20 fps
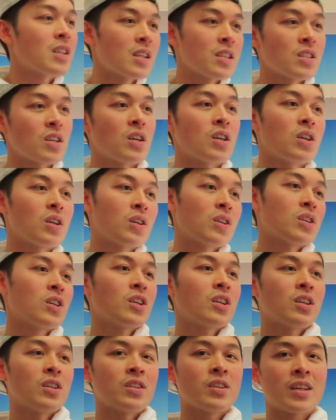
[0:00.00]
so
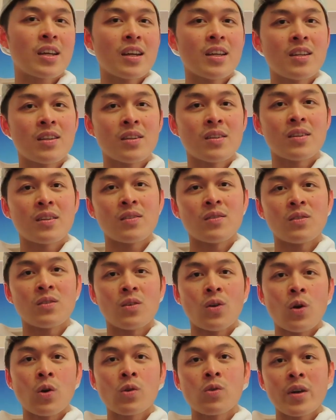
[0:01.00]
you can
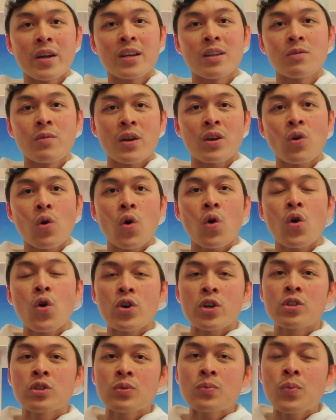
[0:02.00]
already
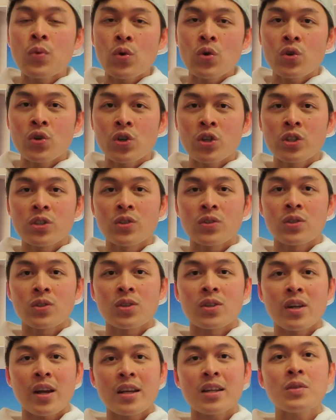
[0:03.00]
record on the board
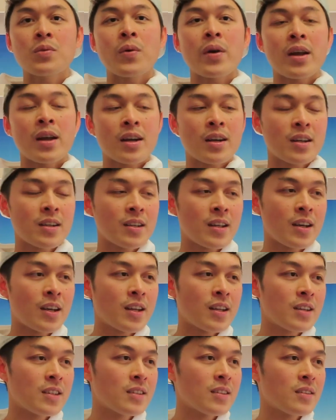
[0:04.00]
or anywhere
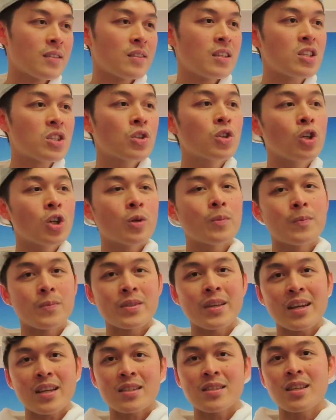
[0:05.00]
that this group
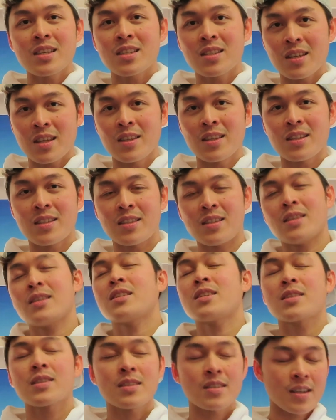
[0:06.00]
says this and
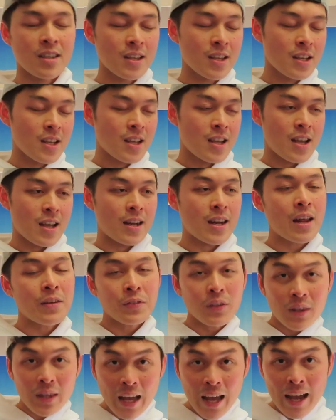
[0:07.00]
this. And then
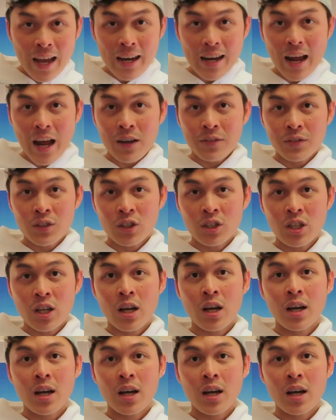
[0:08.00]
after that, after